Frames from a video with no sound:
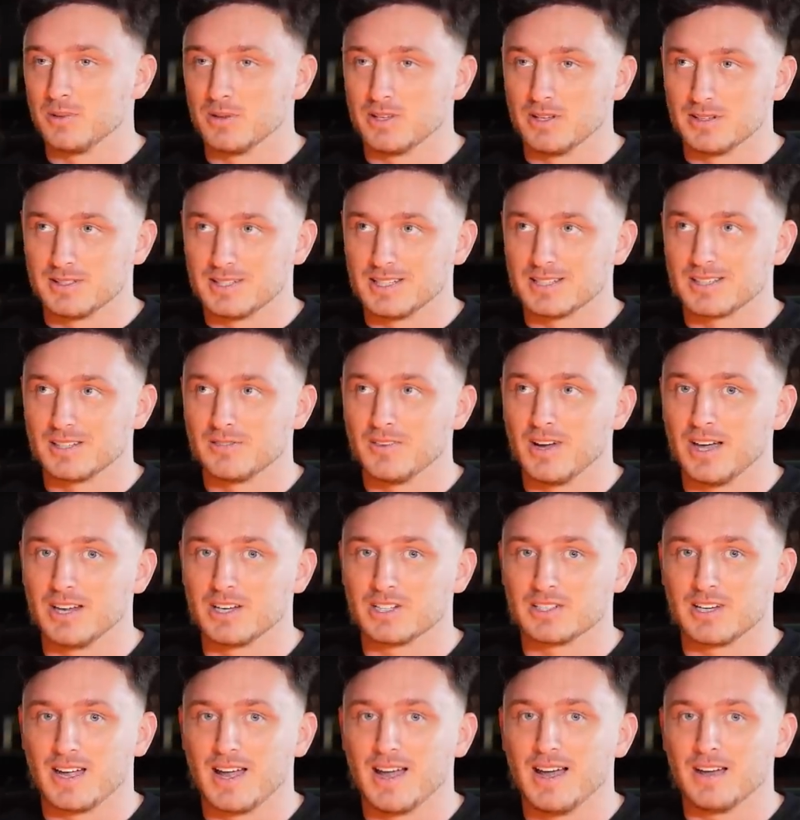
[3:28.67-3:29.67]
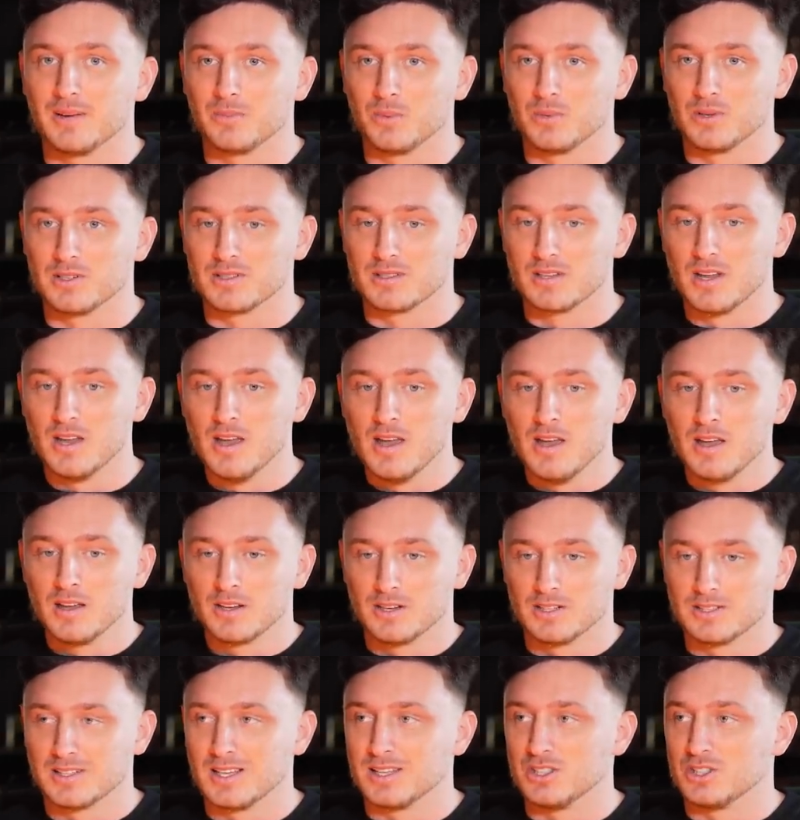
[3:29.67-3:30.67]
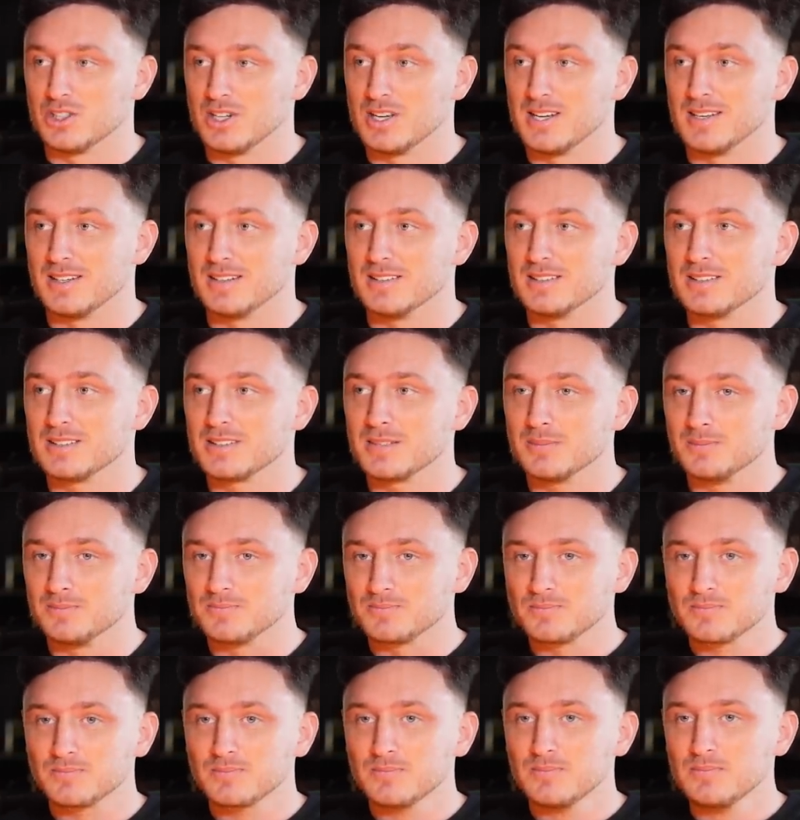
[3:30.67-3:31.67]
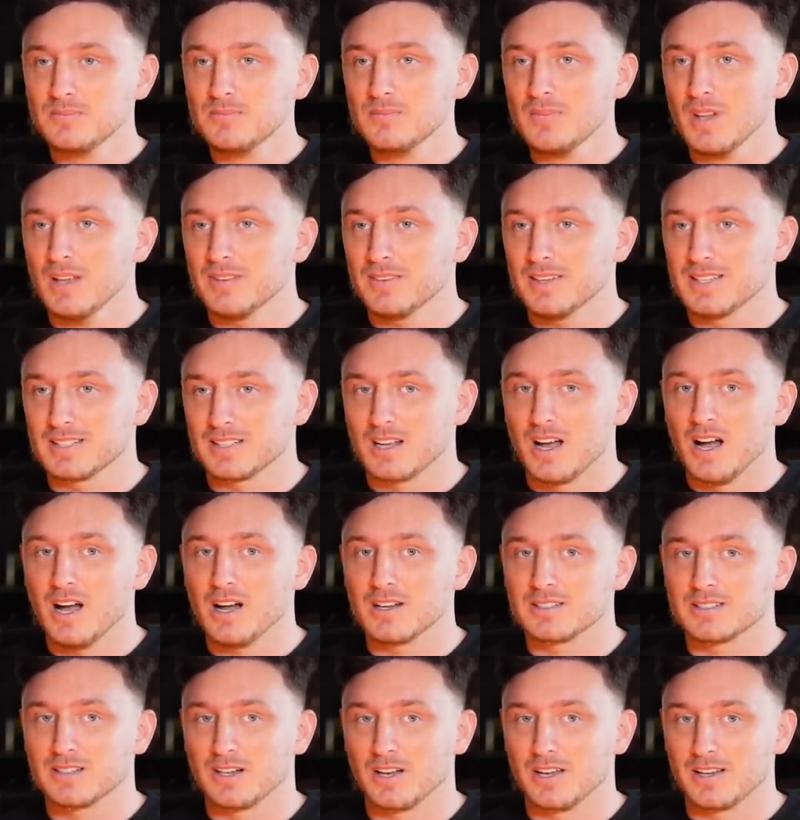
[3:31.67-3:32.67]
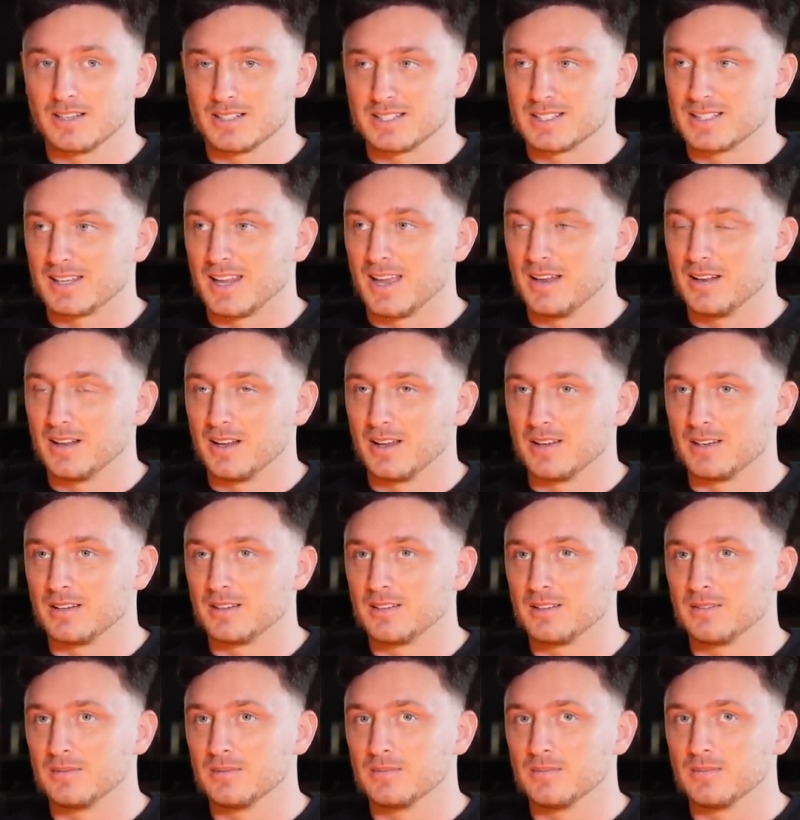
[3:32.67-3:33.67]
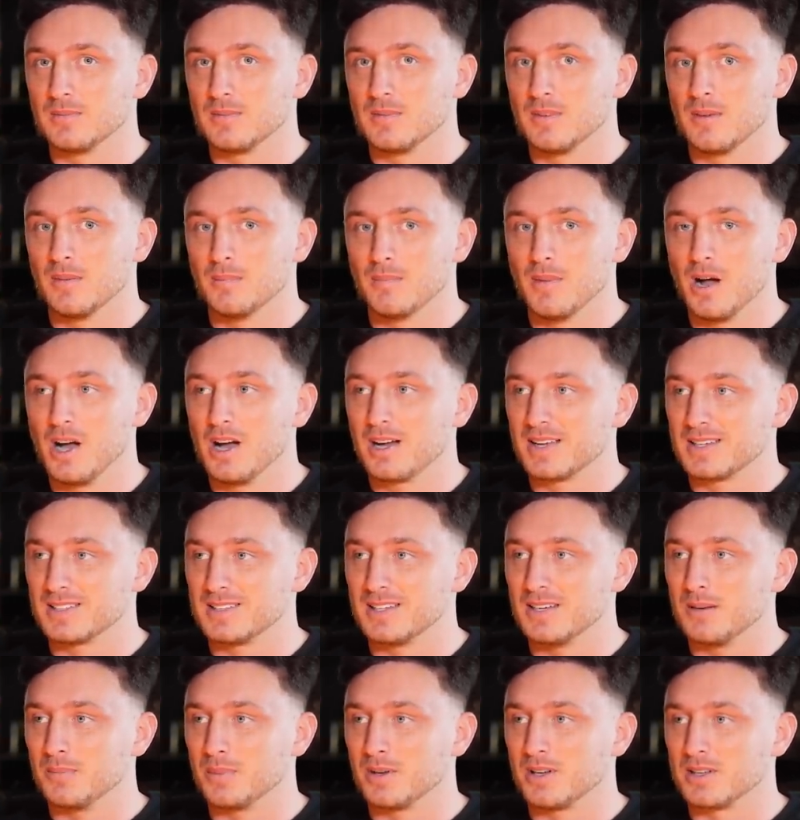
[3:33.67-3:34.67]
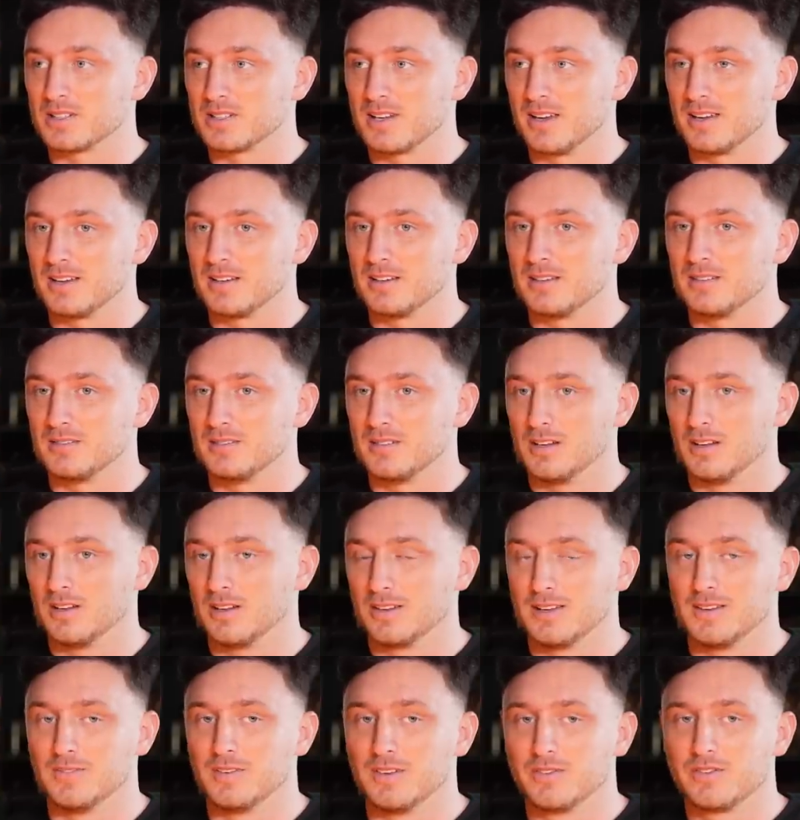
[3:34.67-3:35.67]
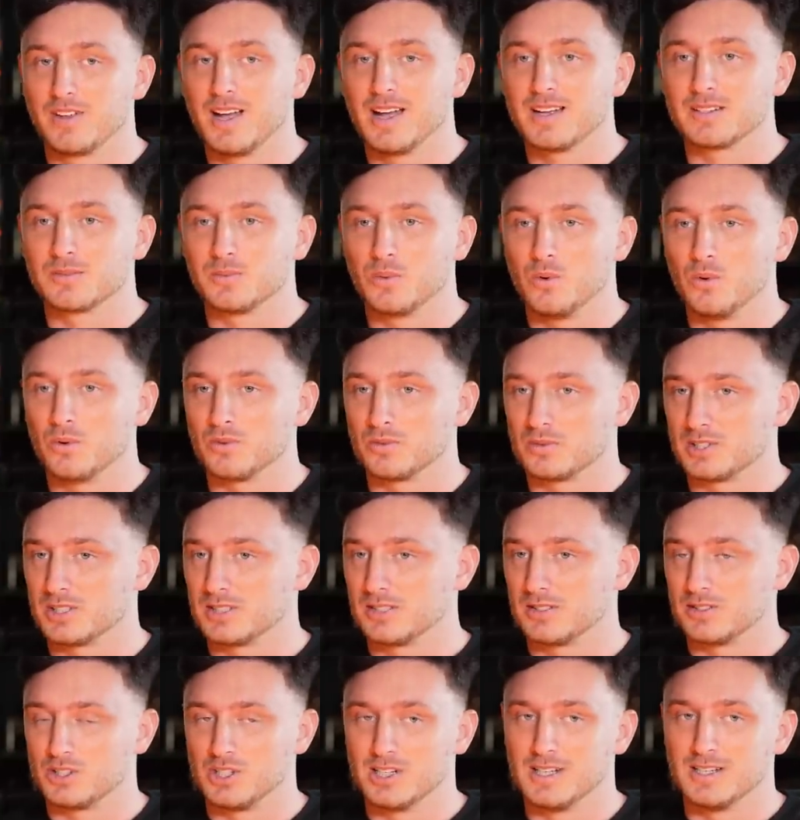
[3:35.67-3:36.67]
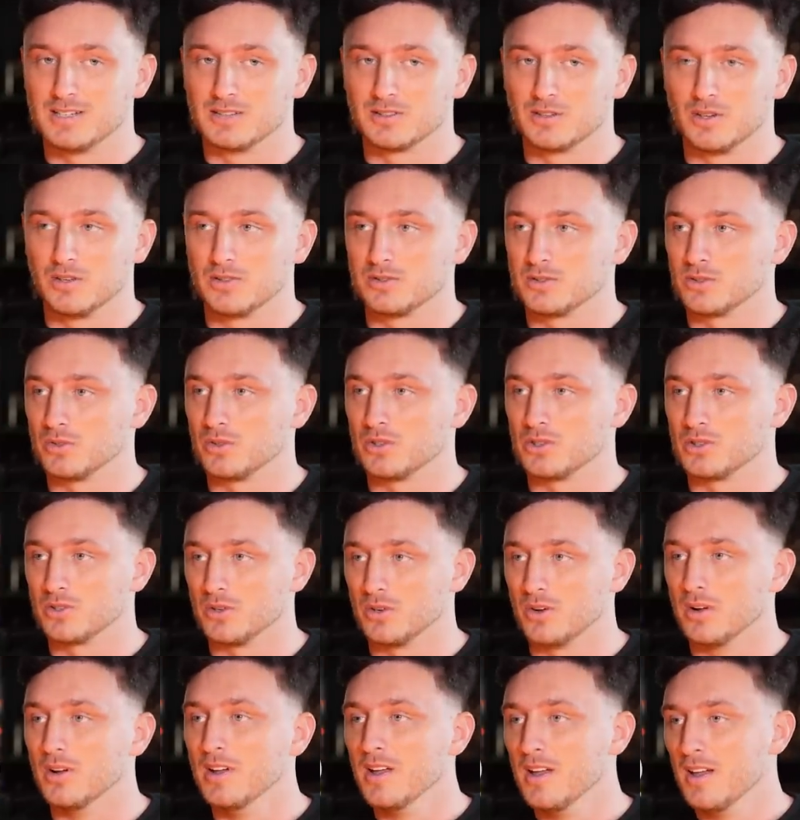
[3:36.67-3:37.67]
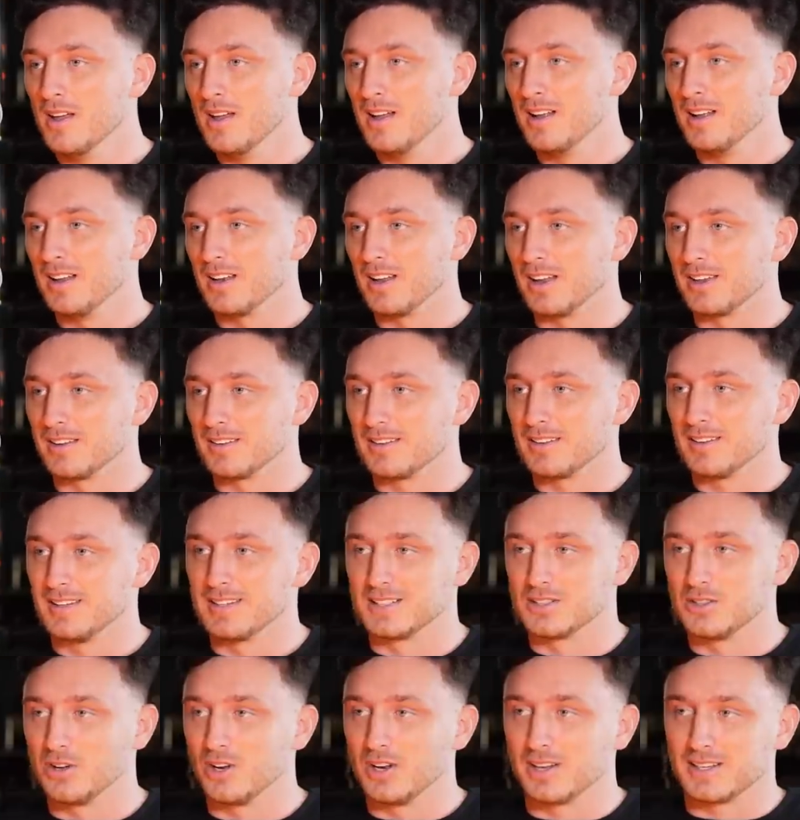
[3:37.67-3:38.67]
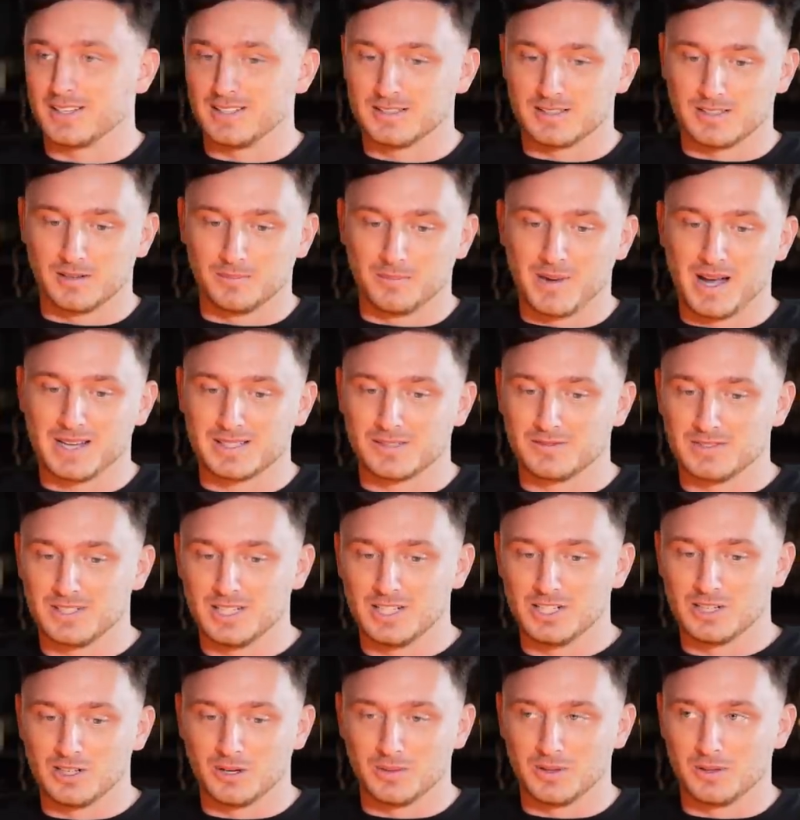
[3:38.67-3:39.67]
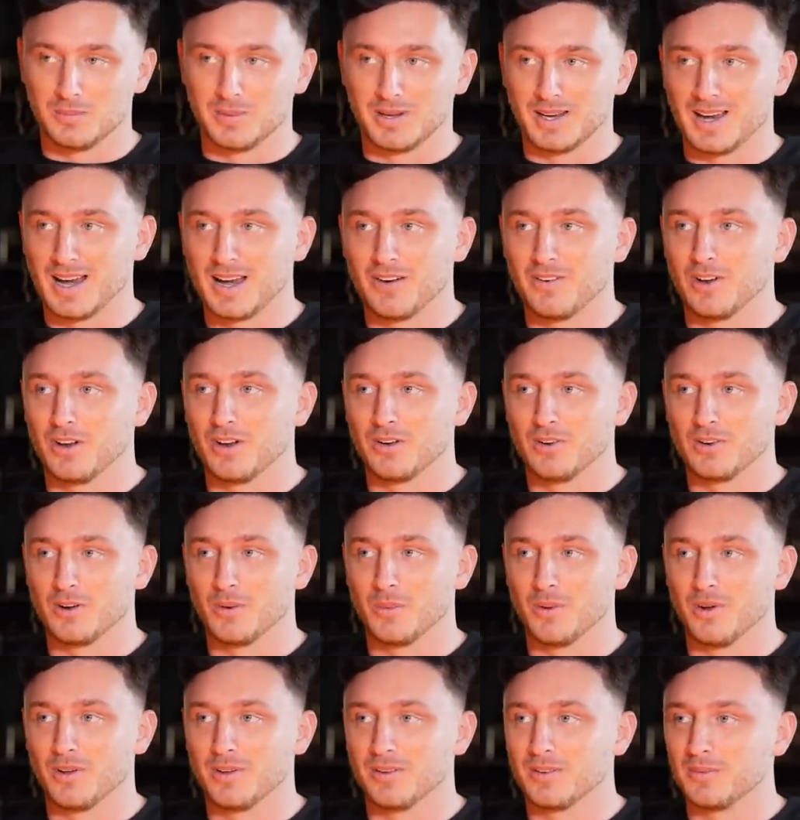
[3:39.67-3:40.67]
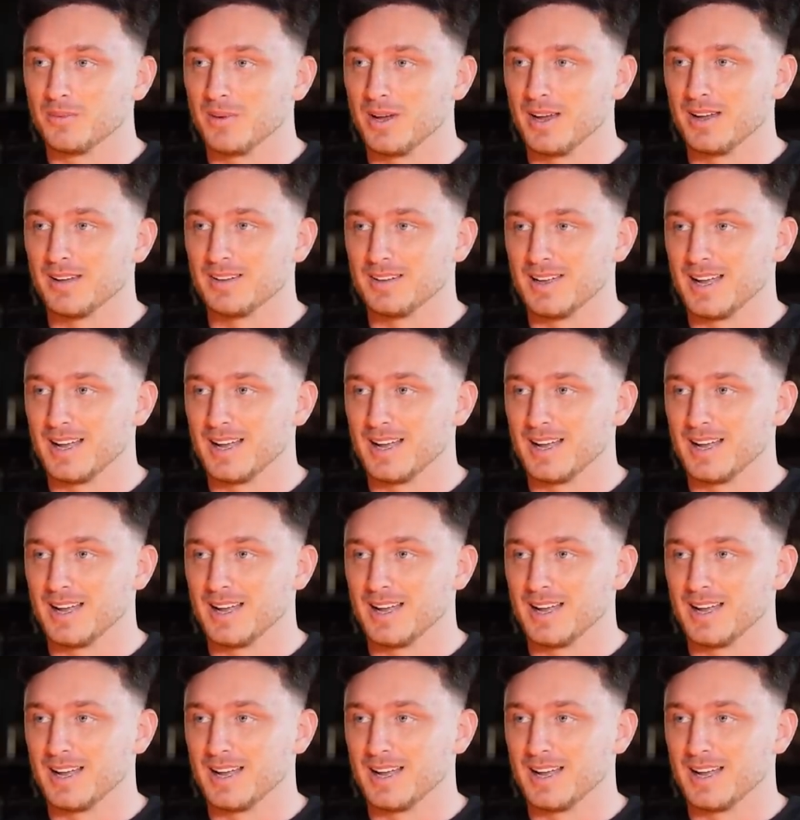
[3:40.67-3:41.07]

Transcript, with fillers: But the disadvantage I had was because they're jeans, it's hard to like sk- like market it because like if, if Gaz wore jeans on Geordie Shore, like it's not like it's a massive t-shirt with a big Hera logo on where yeah.